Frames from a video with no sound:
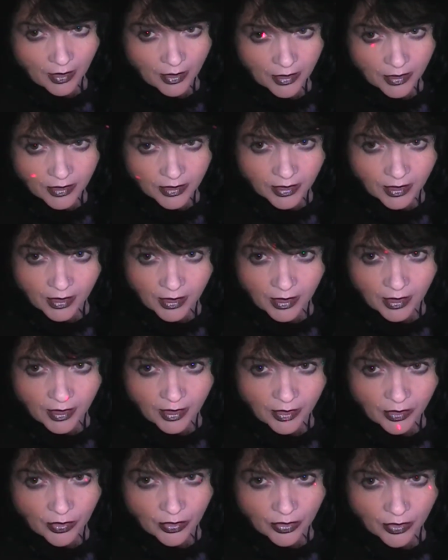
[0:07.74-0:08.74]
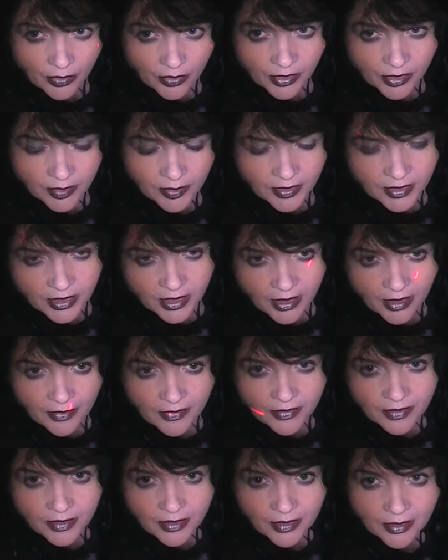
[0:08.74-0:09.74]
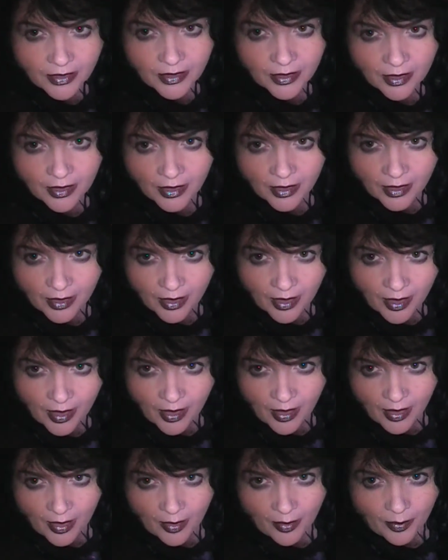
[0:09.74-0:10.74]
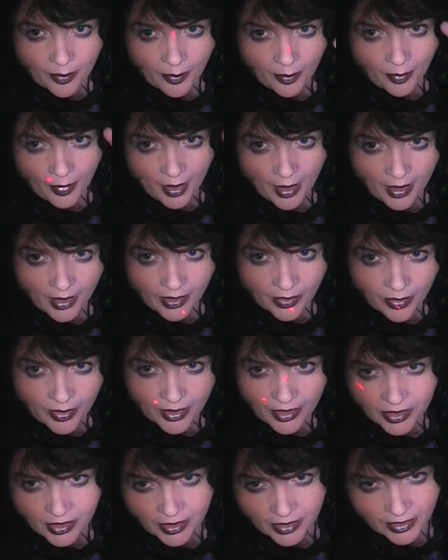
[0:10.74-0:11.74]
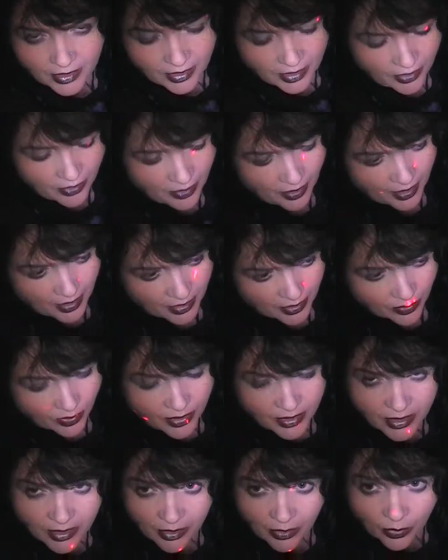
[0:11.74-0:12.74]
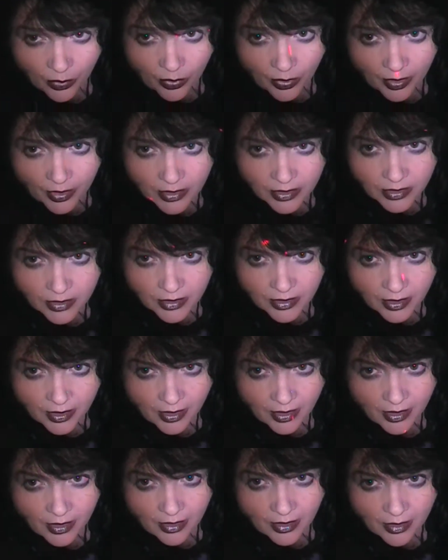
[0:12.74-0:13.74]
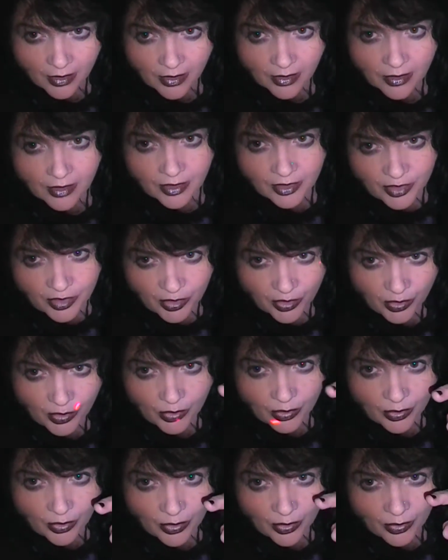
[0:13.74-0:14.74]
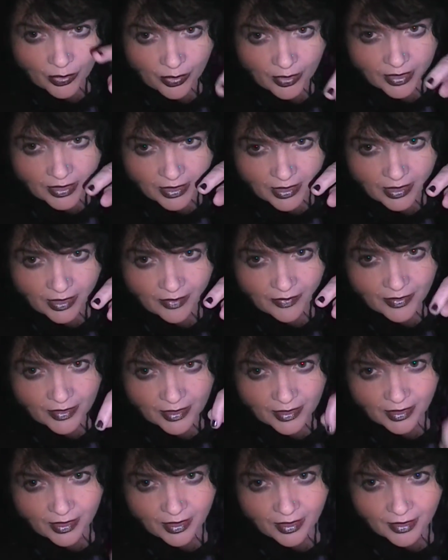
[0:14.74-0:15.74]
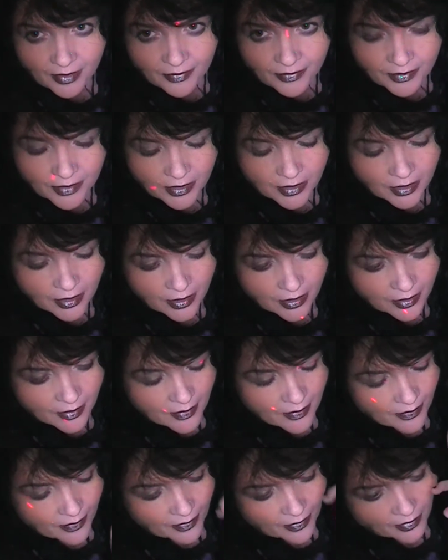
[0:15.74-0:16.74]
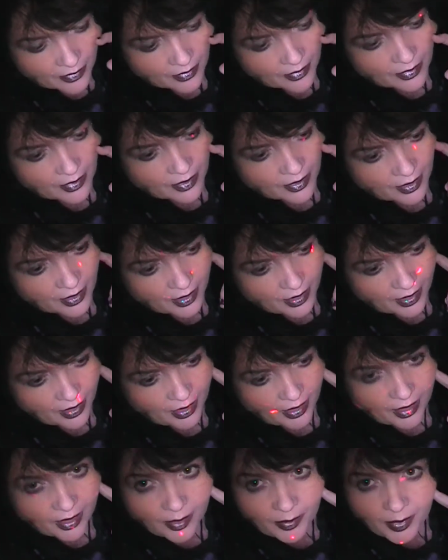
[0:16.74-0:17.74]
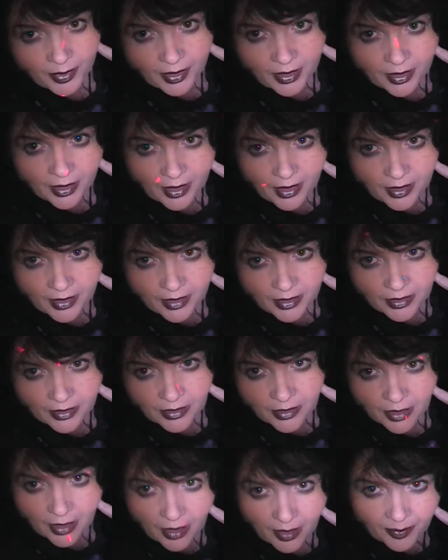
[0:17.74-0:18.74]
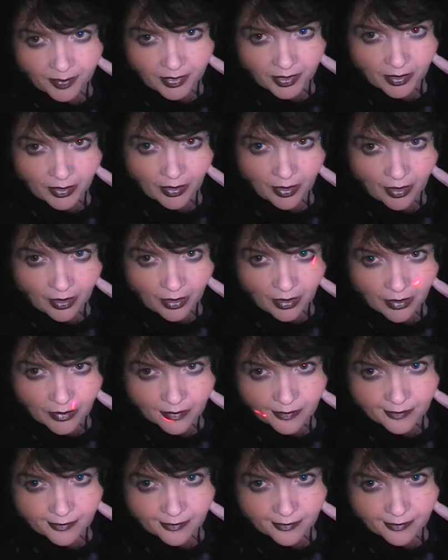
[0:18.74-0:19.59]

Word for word: Seeing any cool Christmas gifts? My question is to you guys, what's the worst thing that you receive as a gift? I bet I can top you all.